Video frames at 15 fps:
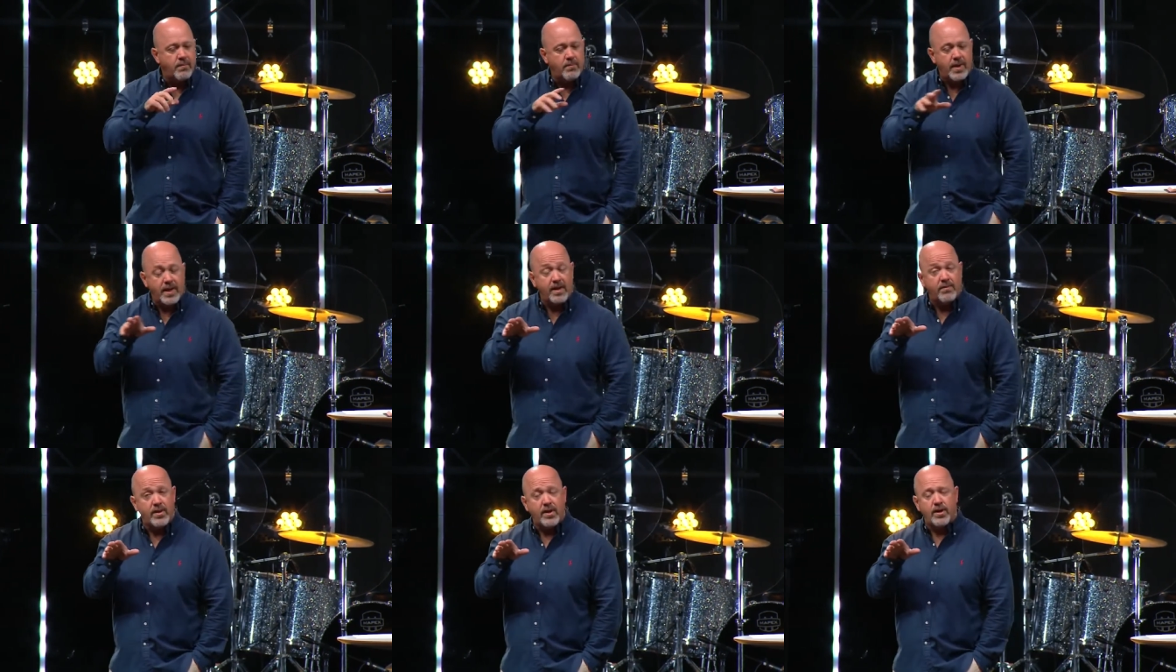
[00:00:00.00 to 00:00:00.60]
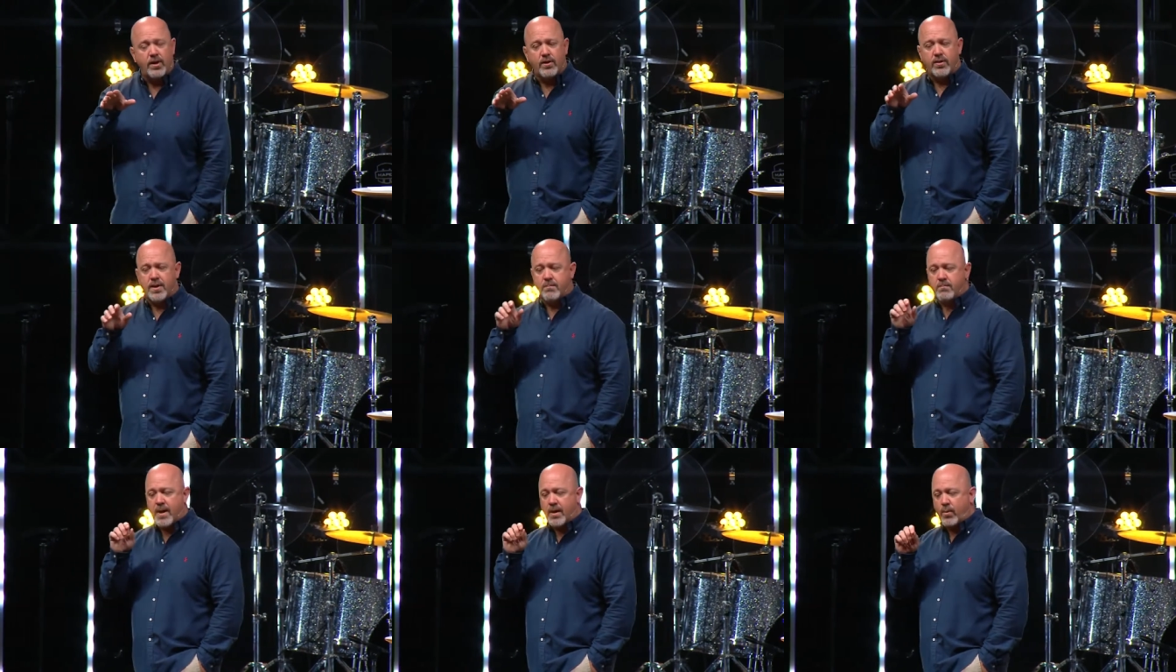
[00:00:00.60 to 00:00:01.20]
many of you know
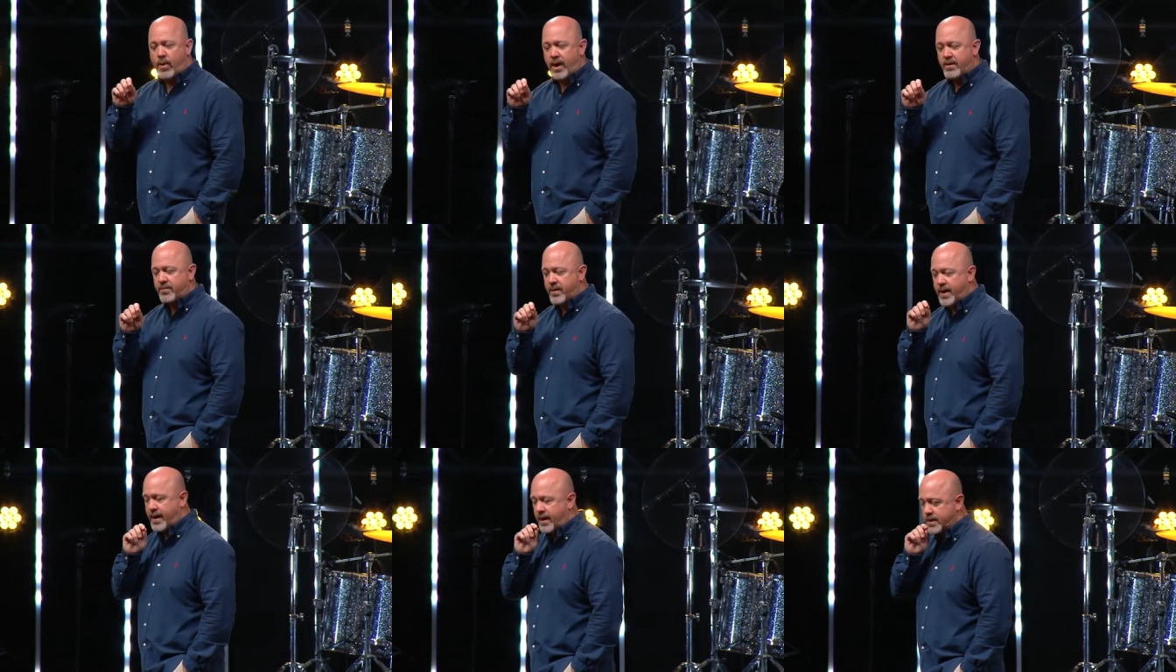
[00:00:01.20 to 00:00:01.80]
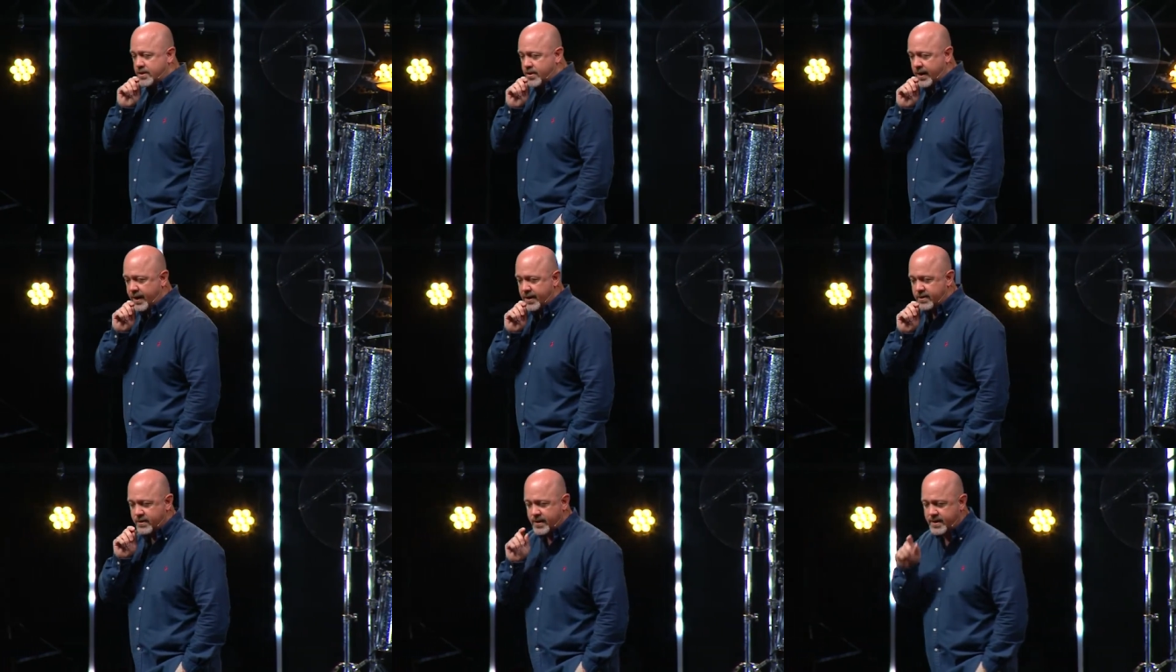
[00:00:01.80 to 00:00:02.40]
that my wife and I are
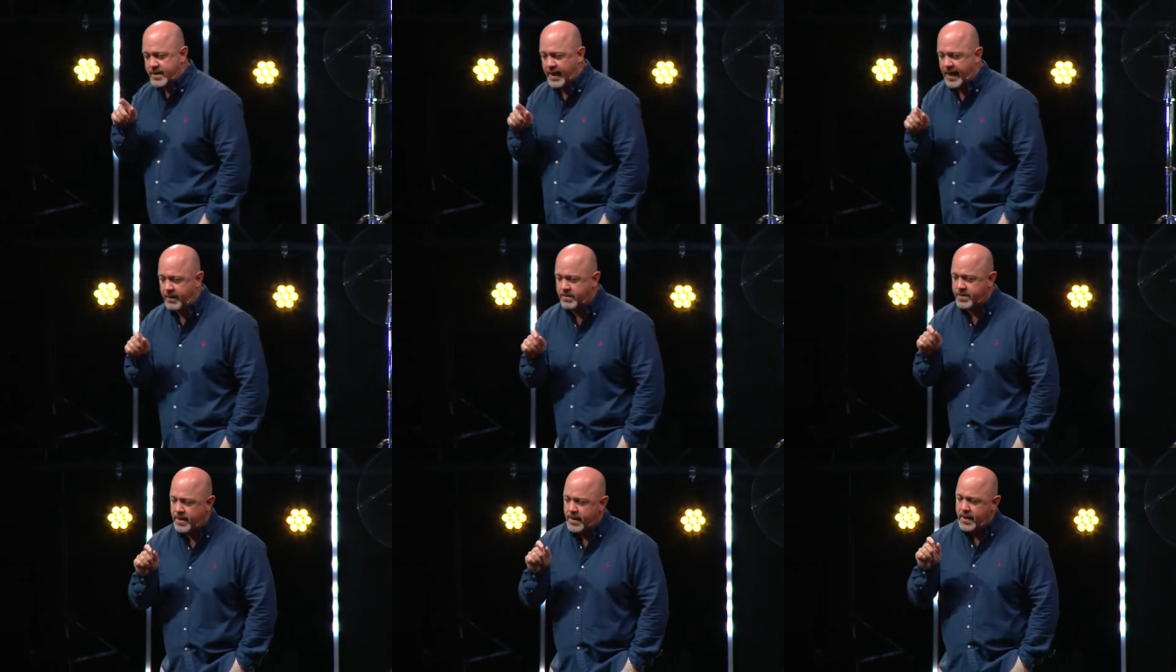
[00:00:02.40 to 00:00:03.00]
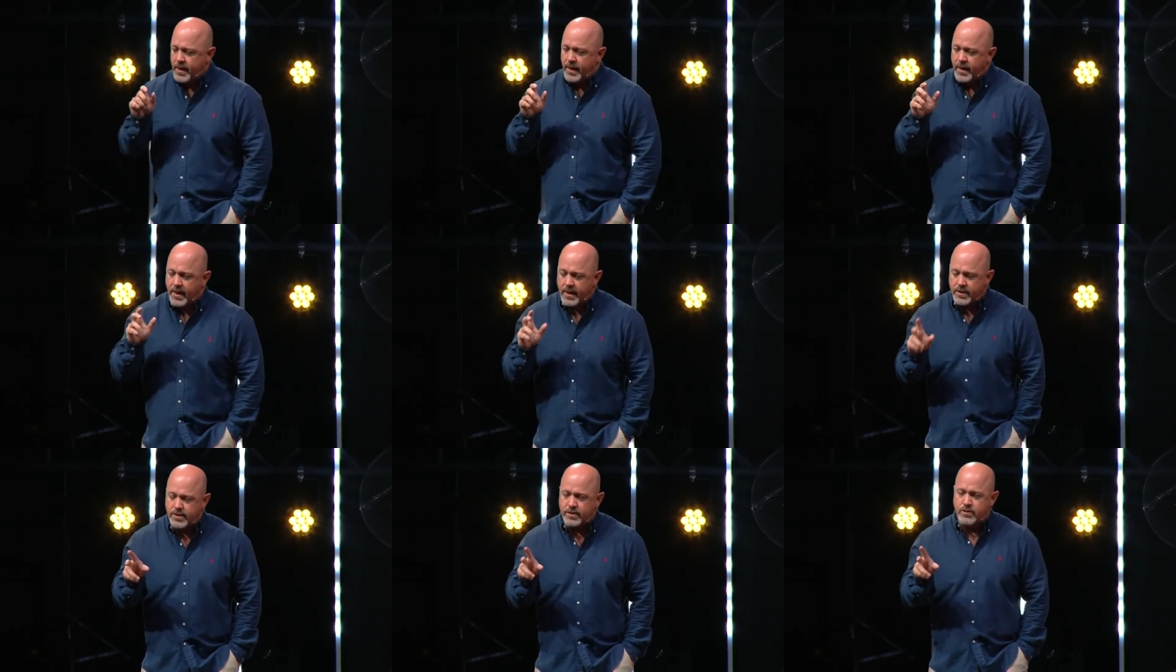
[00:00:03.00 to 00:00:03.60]
trying to adopt
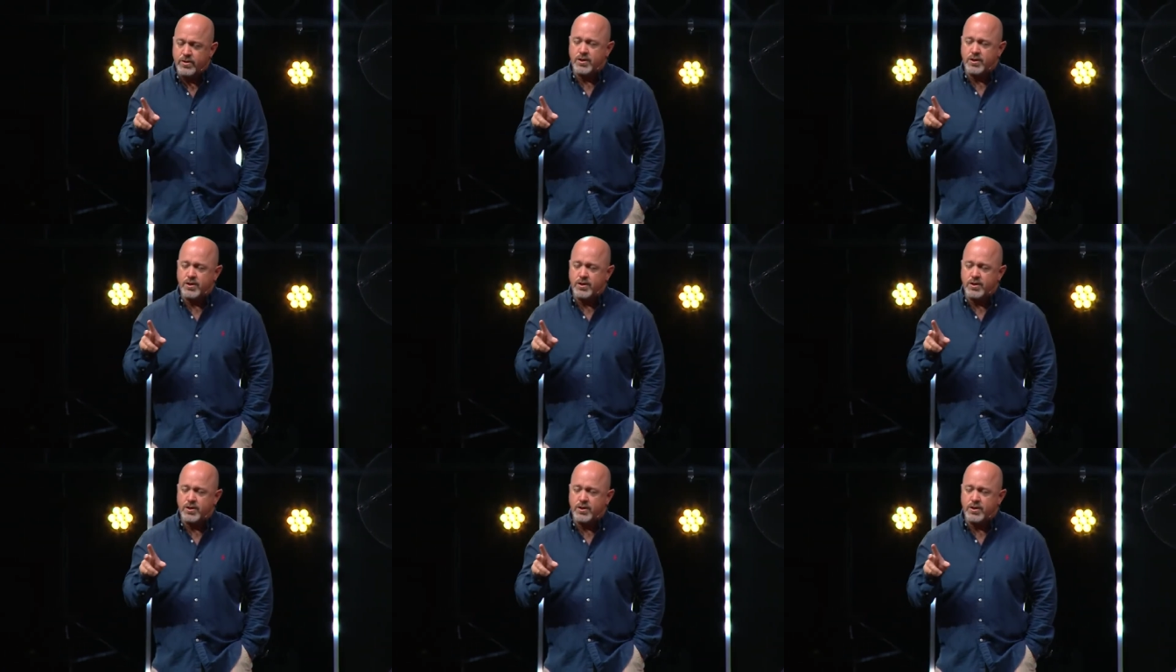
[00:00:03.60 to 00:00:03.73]
uh, two